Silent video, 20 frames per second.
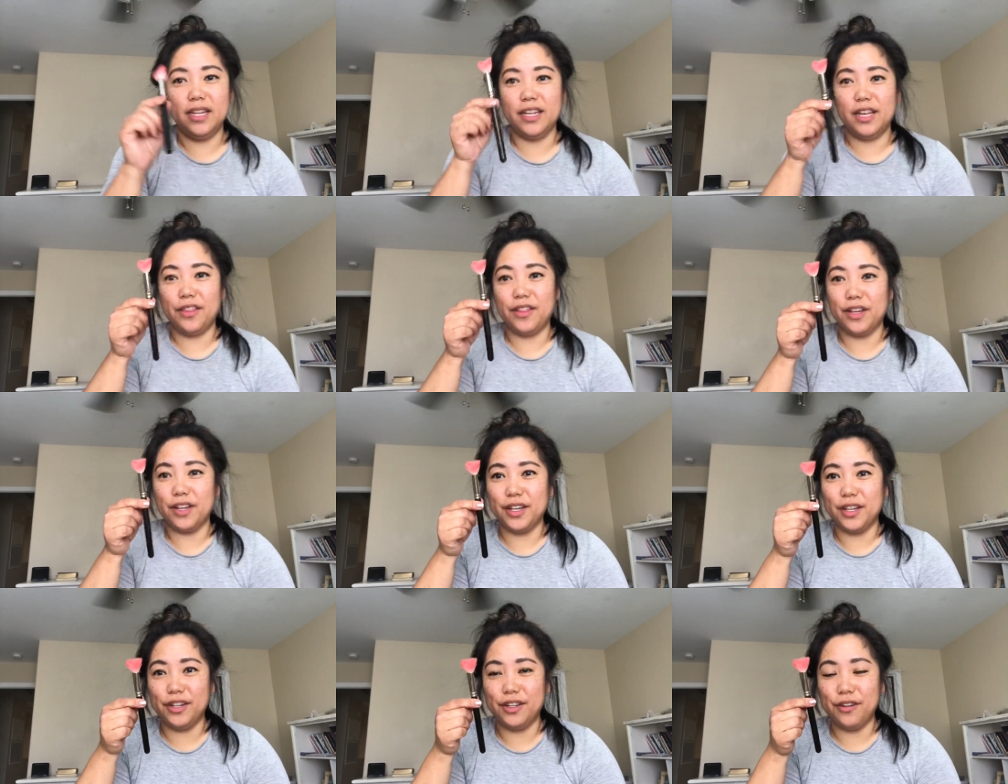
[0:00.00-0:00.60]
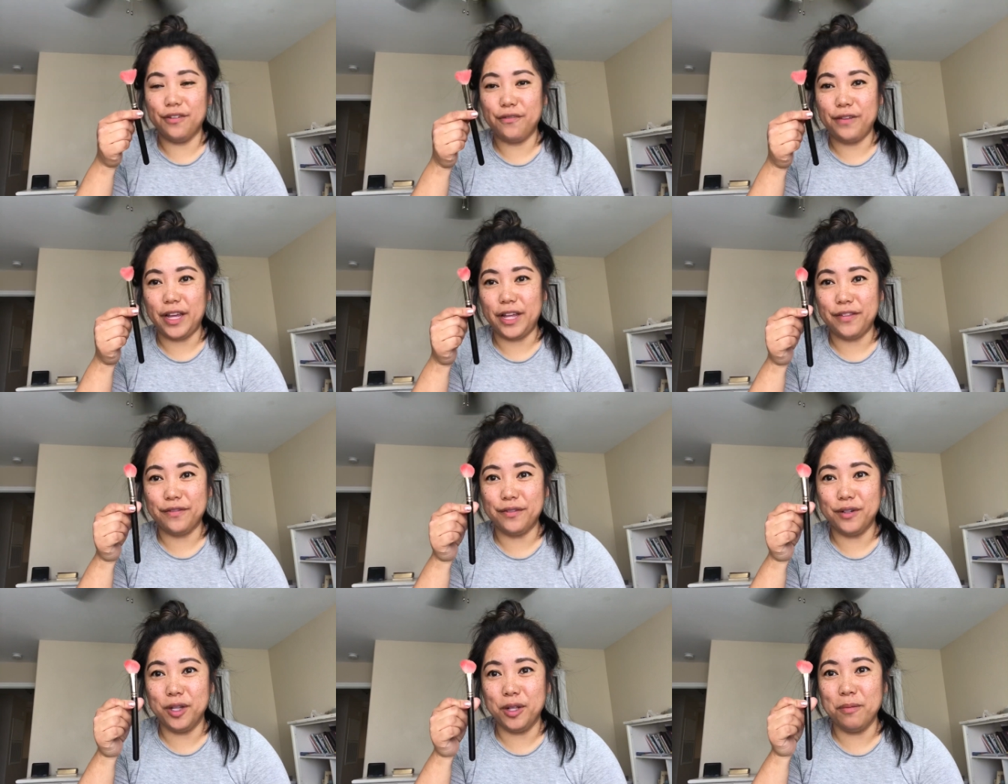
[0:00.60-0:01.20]
and the good old
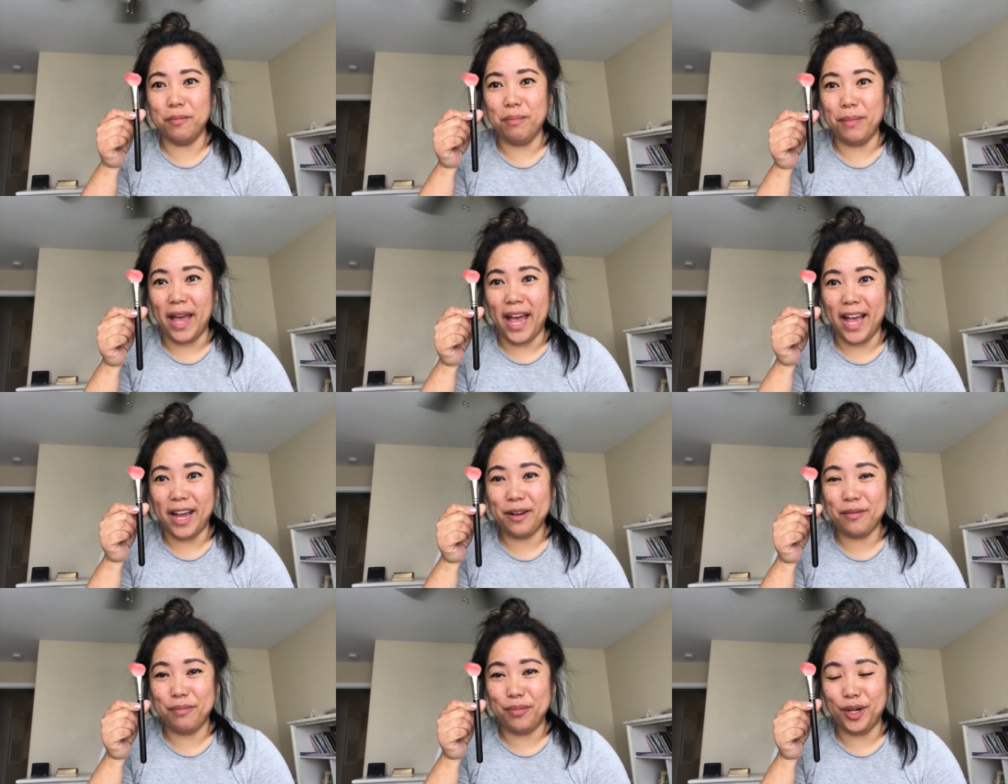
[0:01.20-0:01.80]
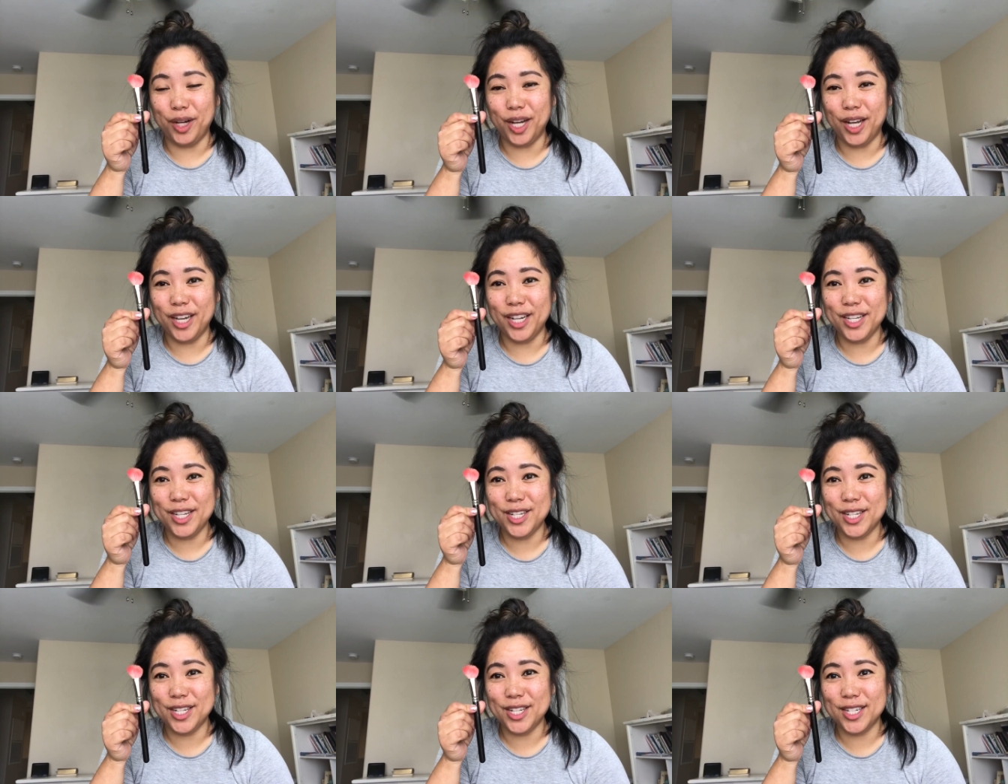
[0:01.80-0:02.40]
faithful MAC
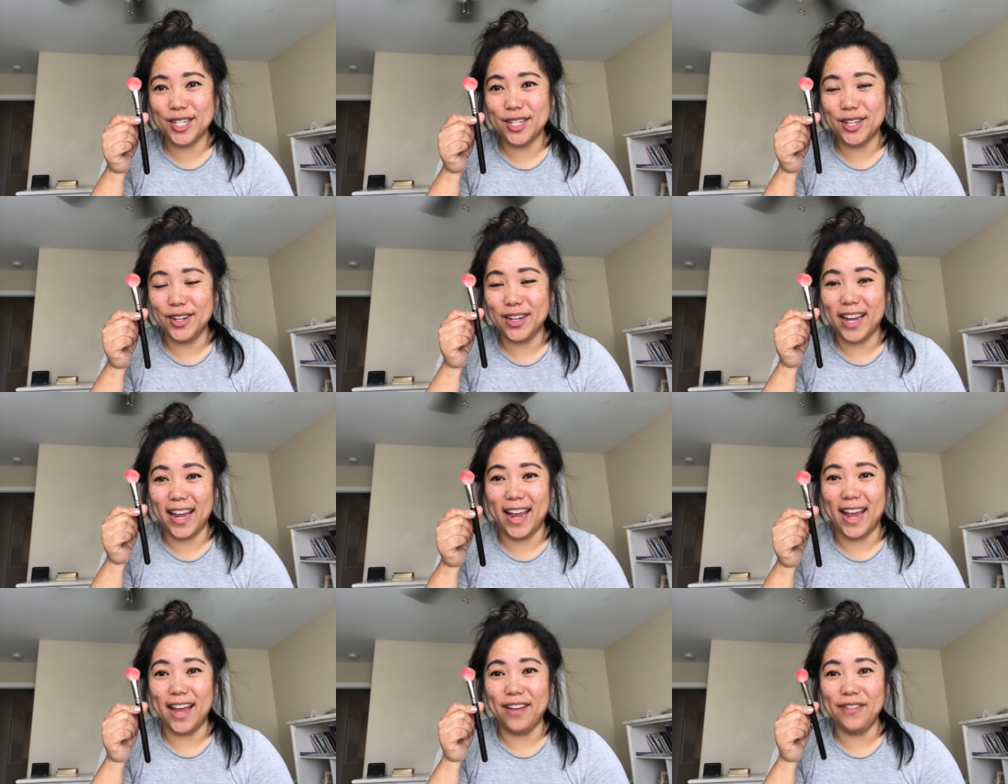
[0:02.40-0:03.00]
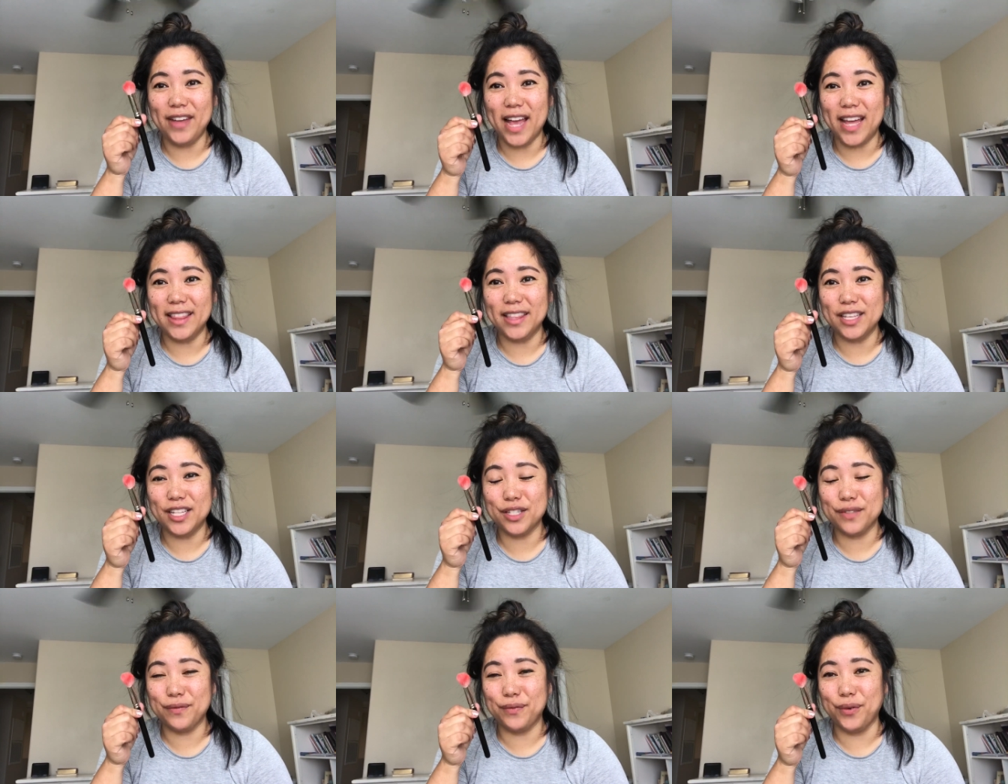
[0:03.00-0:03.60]
brush. Okay, I've had
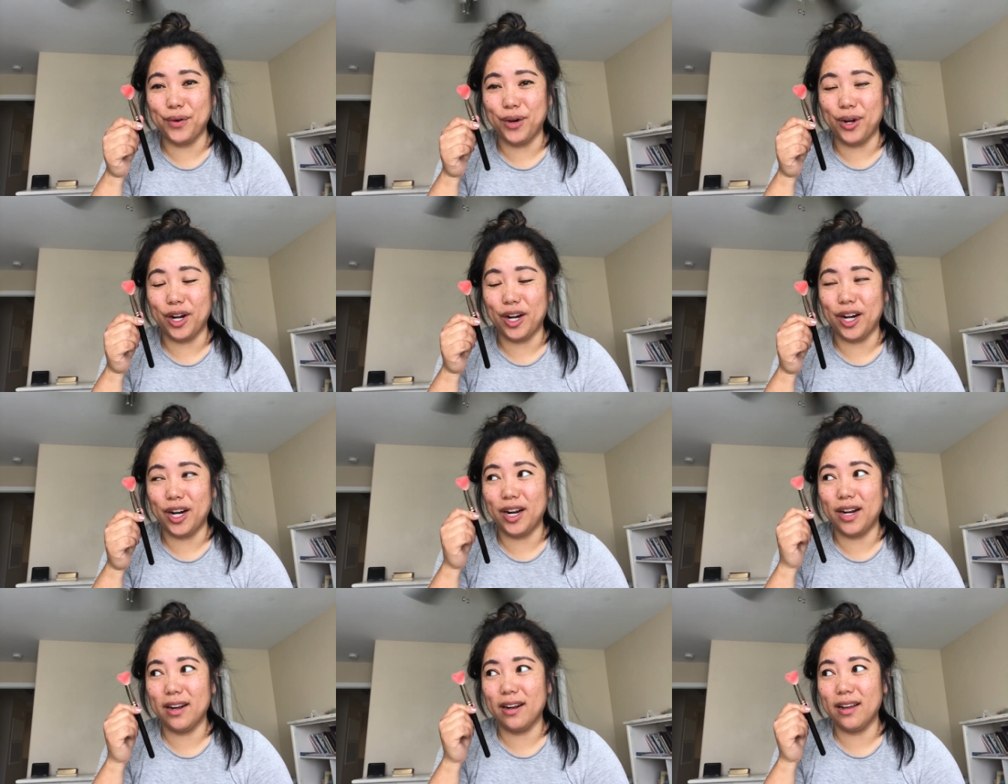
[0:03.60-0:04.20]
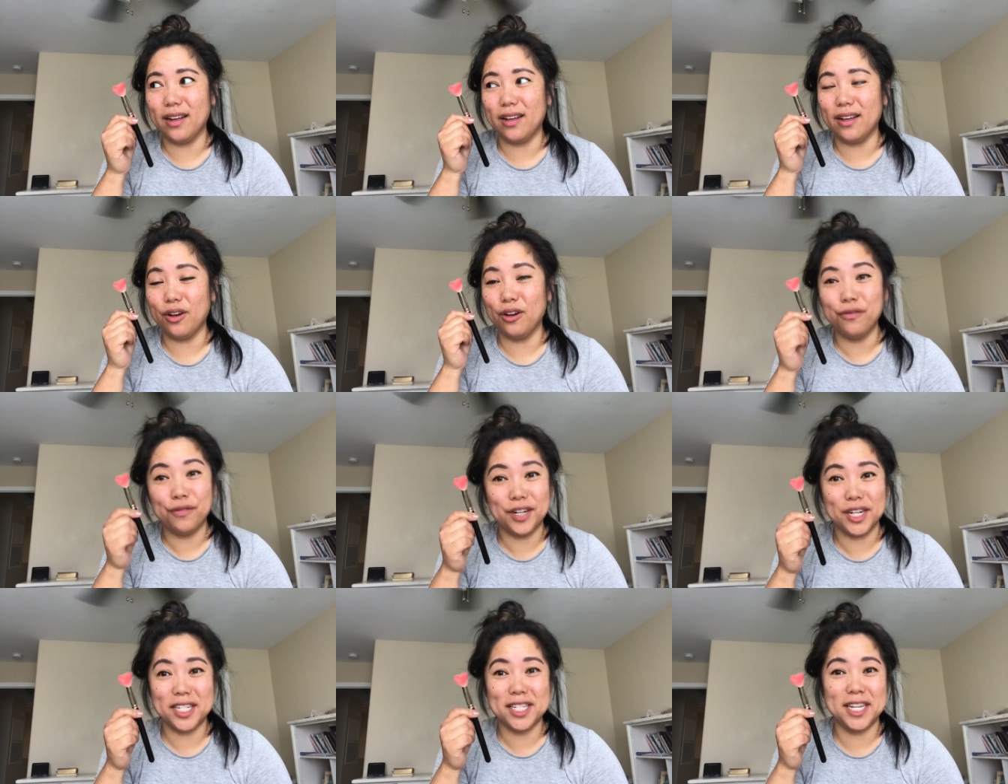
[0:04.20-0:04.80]
this for
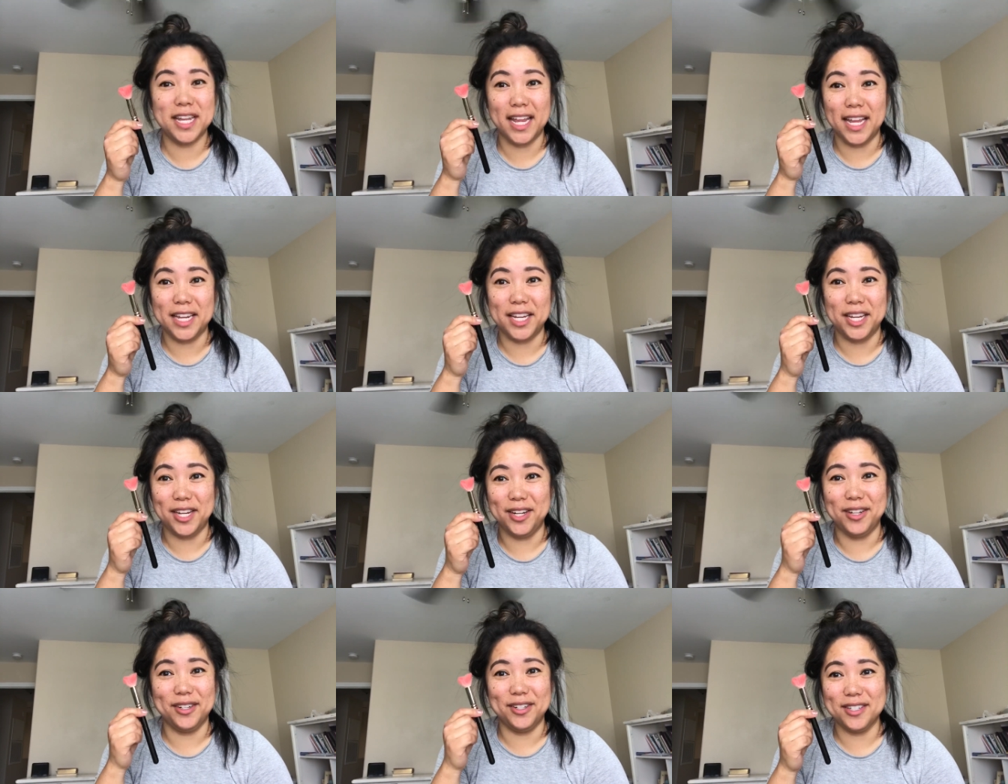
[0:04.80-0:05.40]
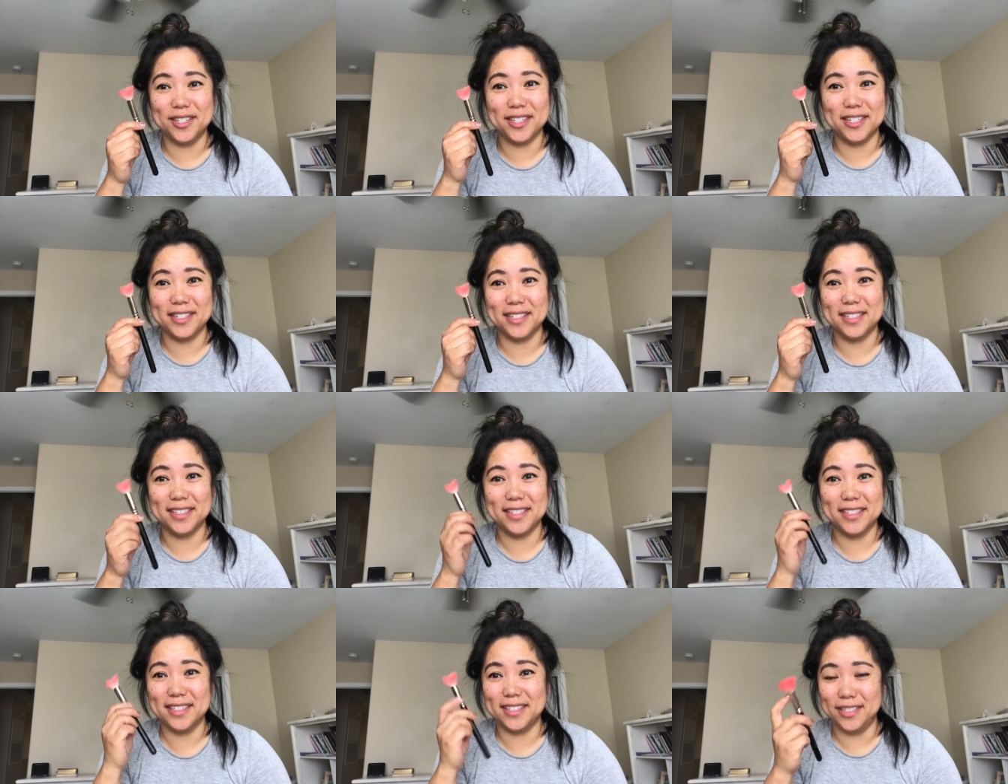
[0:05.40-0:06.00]
over 10 years,
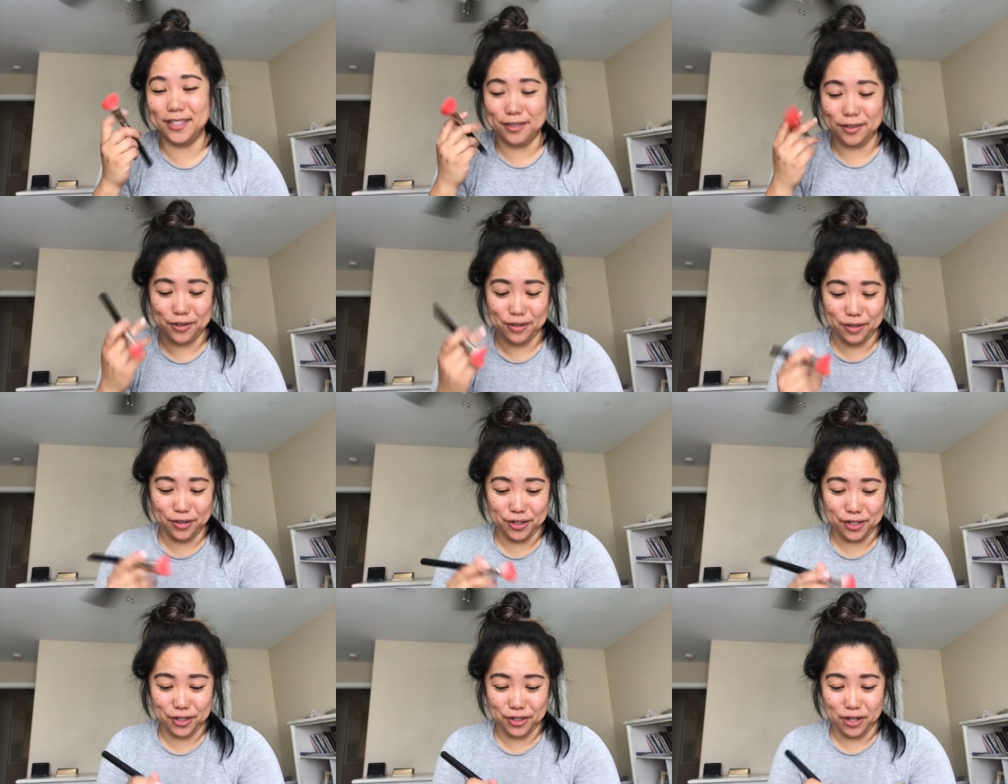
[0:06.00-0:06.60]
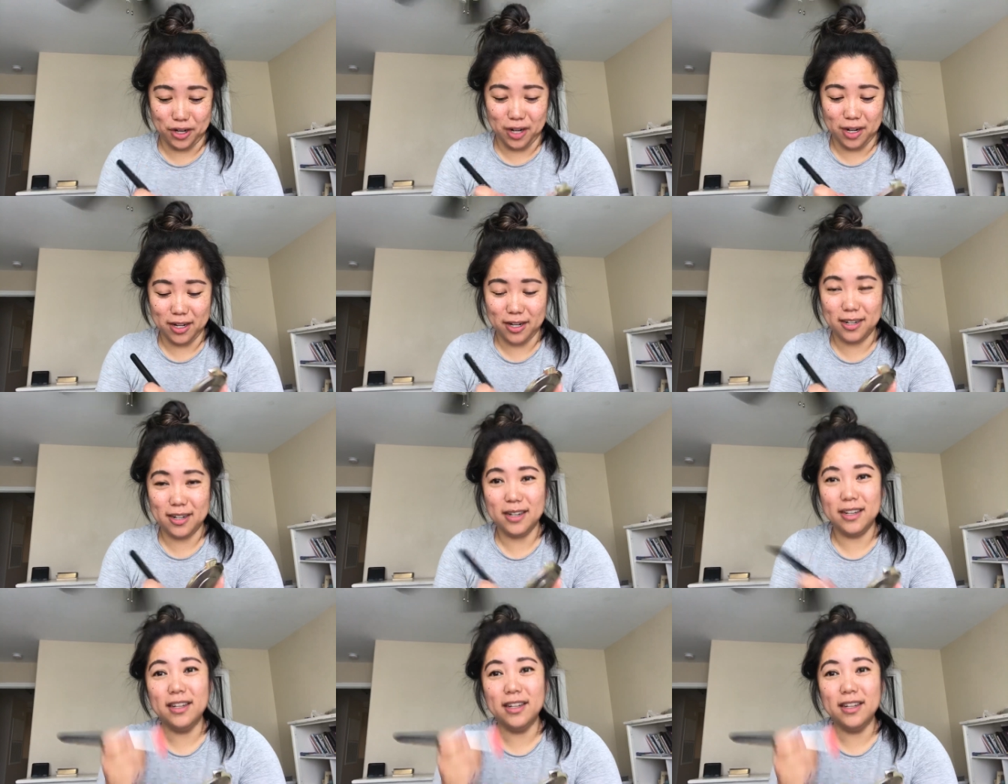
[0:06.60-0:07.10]
still going strong.